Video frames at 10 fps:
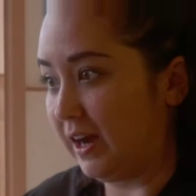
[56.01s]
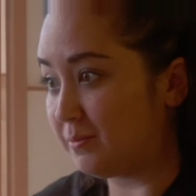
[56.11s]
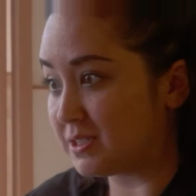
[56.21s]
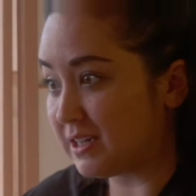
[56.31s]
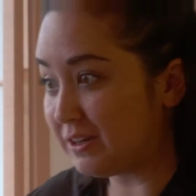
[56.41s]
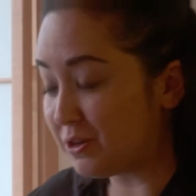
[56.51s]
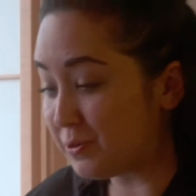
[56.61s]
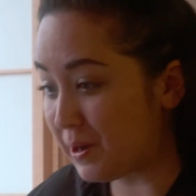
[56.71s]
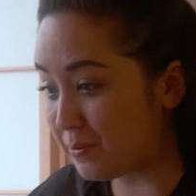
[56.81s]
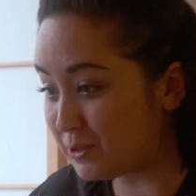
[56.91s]
I'm standing
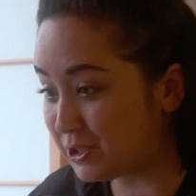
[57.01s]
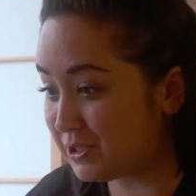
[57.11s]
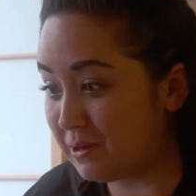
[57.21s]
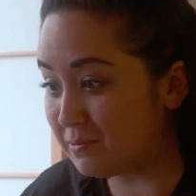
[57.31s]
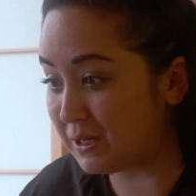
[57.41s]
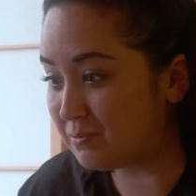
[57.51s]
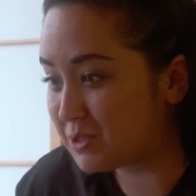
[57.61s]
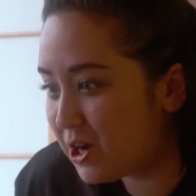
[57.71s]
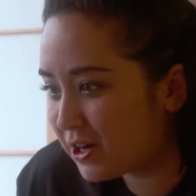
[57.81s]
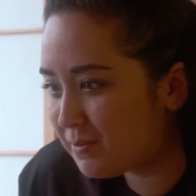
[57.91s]
around with a bunch of dum-dums
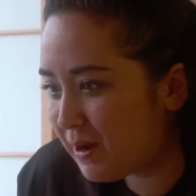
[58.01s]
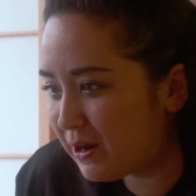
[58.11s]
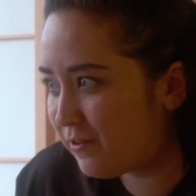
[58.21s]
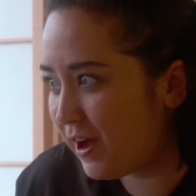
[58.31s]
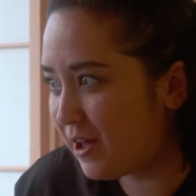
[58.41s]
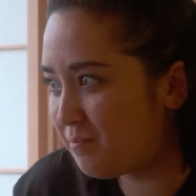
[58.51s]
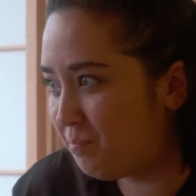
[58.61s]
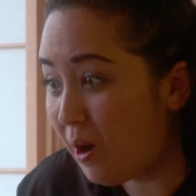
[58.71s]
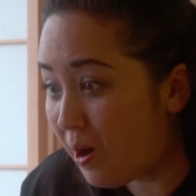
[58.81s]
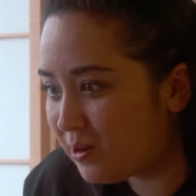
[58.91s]
talking about if I had
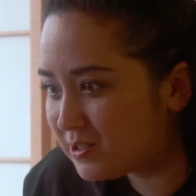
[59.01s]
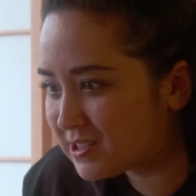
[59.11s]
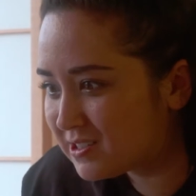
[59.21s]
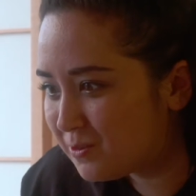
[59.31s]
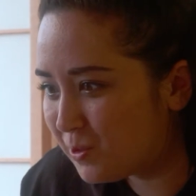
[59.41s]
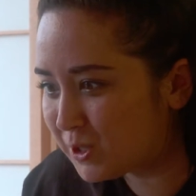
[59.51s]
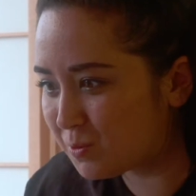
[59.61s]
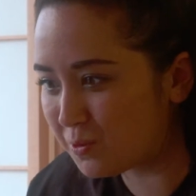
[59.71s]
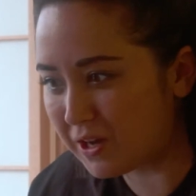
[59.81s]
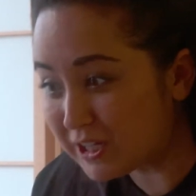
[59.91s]
balls, which
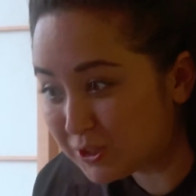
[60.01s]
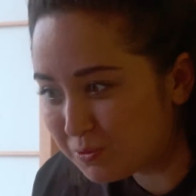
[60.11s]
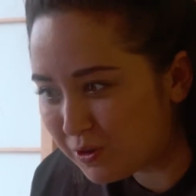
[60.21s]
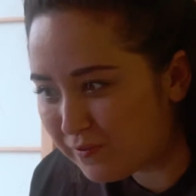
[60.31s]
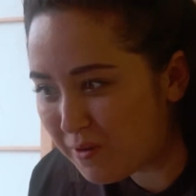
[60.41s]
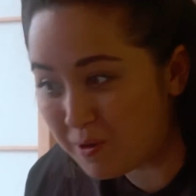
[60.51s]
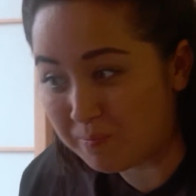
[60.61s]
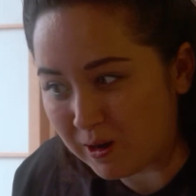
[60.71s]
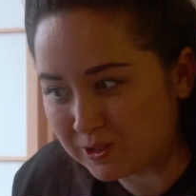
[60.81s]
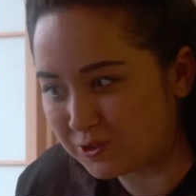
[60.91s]
one would itch more if I wore
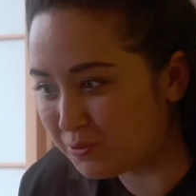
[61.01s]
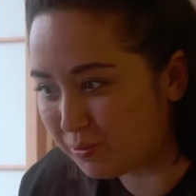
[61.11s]
boxers or